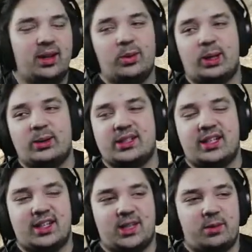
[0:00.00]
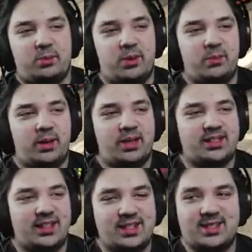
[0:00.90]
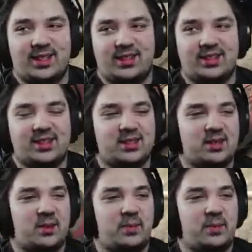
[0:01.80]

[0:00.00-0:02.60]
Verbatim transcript: when I was getting into my pit box and I saw this.